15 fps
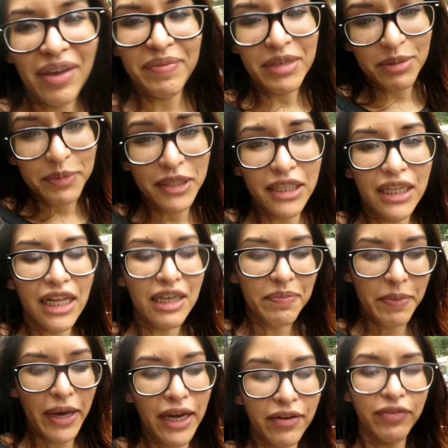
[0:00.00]
Hemi's been in a lot
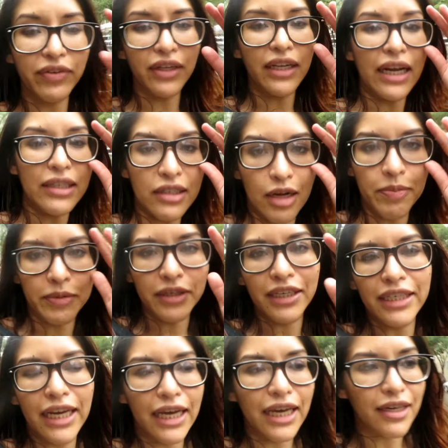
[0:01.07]
of pain for the last couple
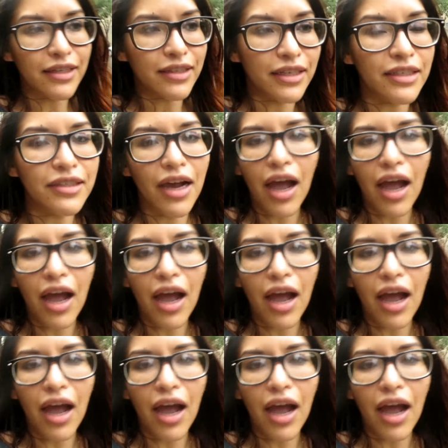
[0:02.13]
of days, and it's